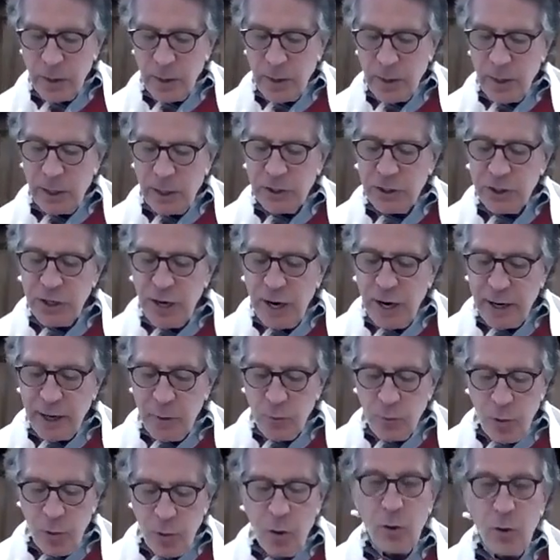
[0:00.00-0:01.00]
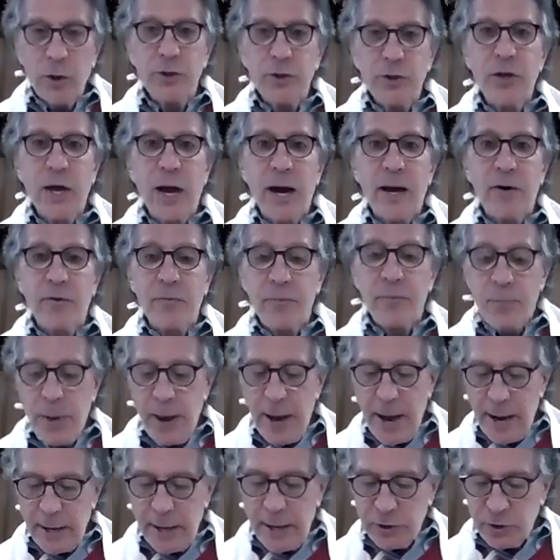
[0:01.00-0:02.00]
A second role is that of
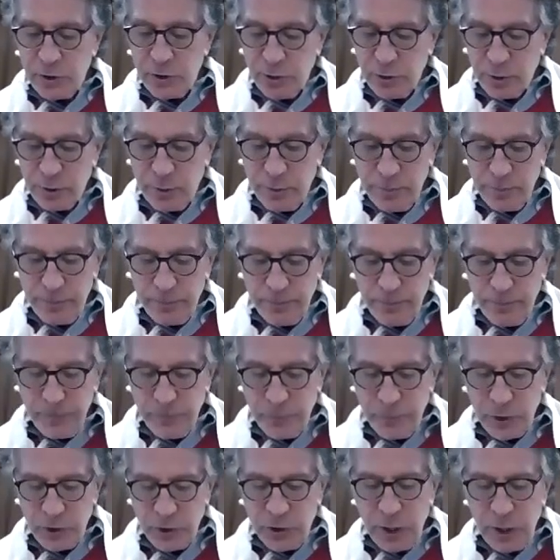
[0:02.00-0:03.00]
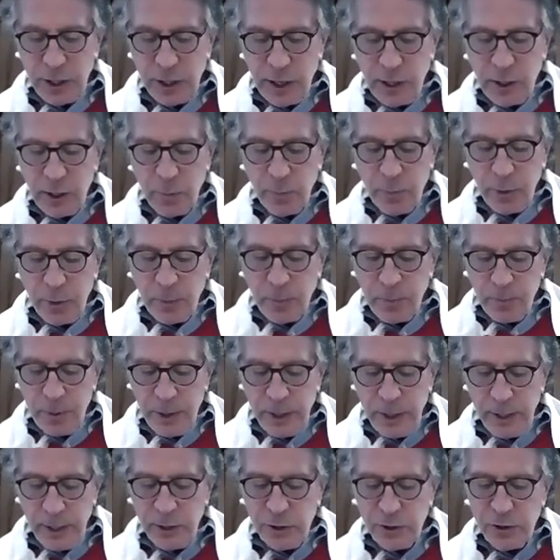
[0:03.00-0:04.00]
pastor, seeking to bring
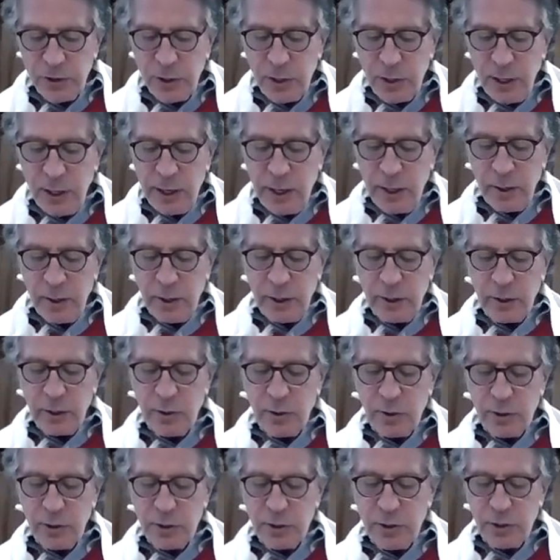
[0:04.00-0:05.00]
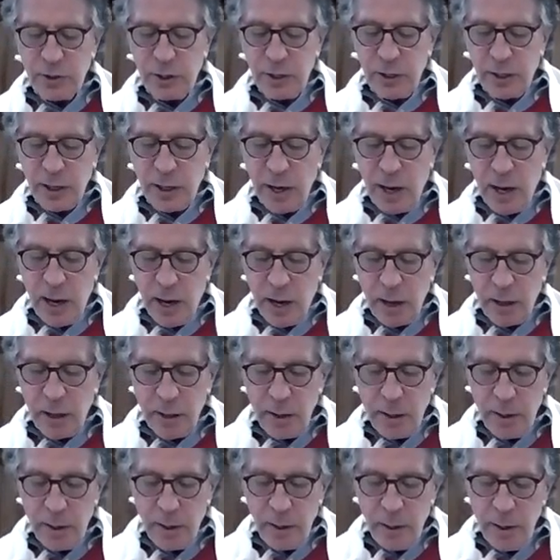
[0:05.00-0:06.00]
peace and healing to the synagogue,
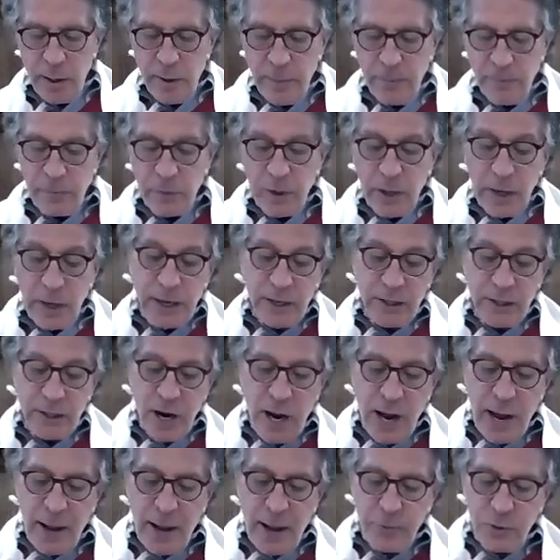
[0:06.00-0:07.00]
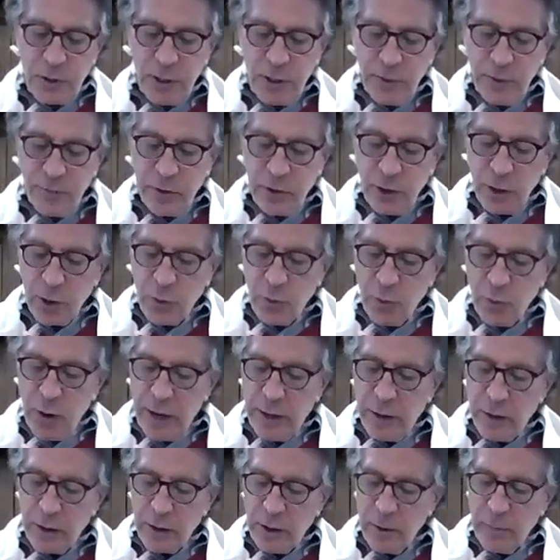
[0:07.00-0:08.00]
and at times to even the
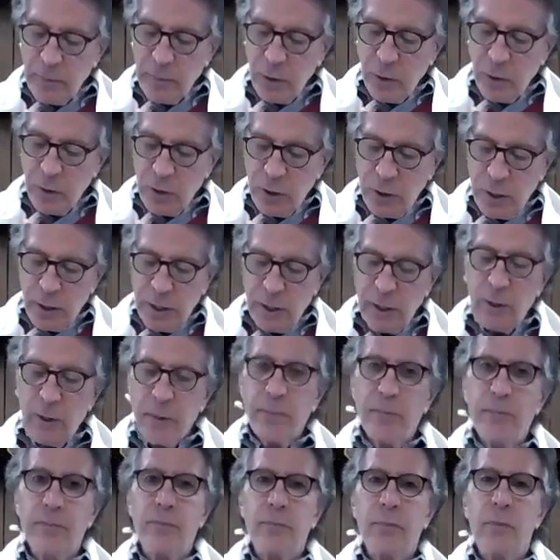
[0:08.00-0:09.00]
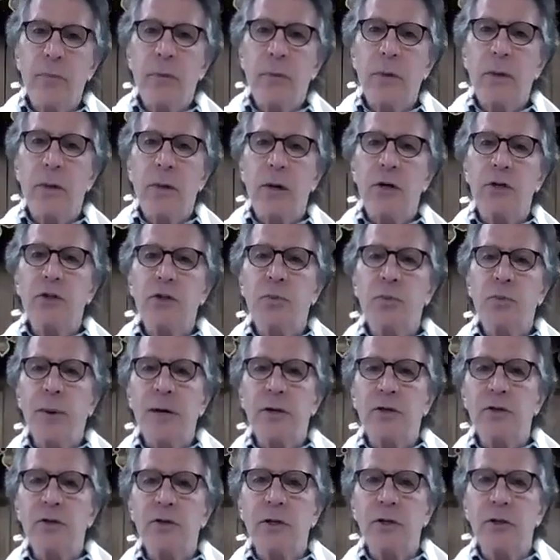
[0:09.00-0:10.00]
greater community,
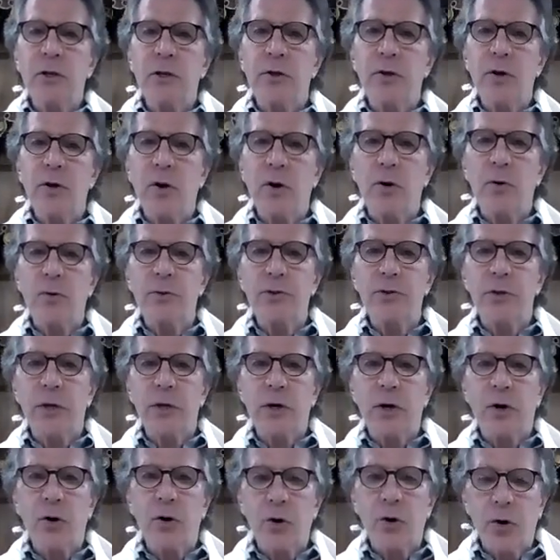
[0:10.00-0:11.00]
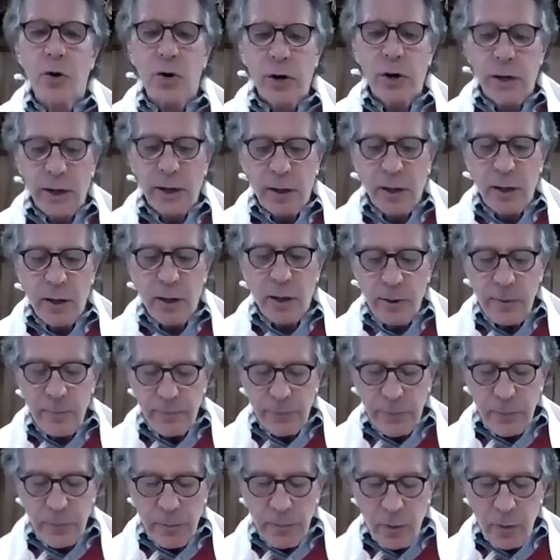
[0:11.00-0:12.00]
especially to those that are hurting,
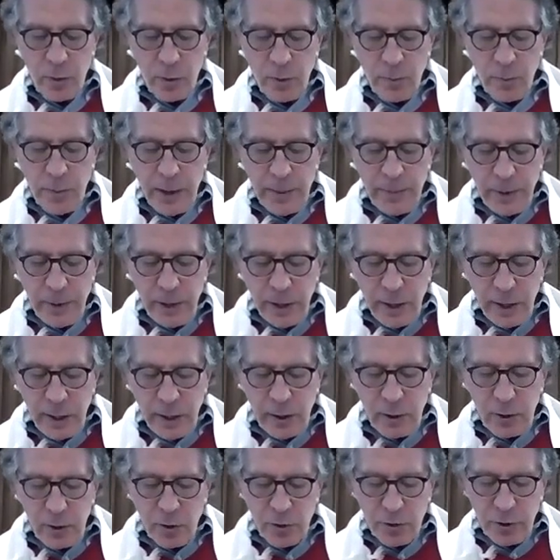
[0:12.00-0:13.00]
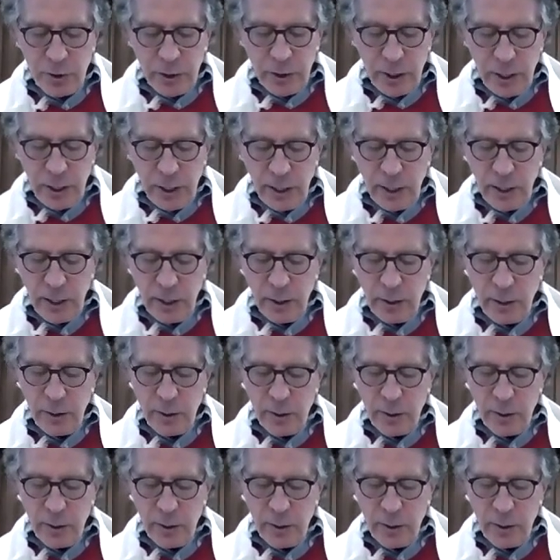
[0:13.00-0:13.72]
maybe ill or in need.